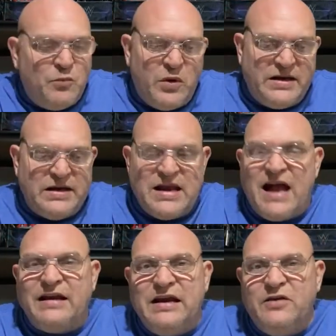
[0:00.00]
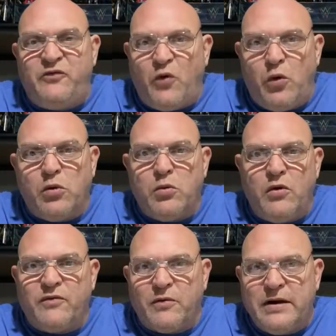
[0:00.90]
We did not need 4
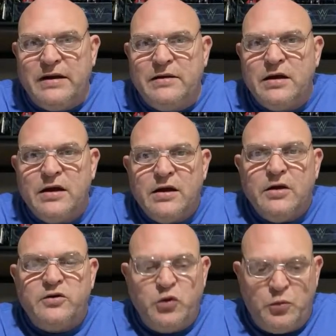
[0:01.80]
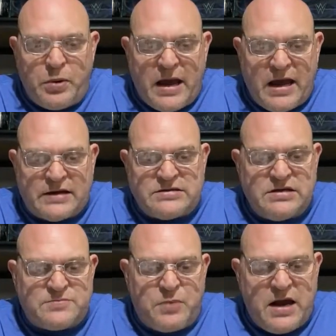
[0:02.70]
Wolverine 2-packs
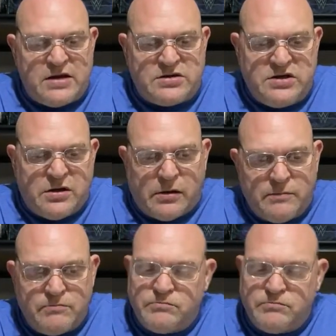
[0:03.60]
this past year.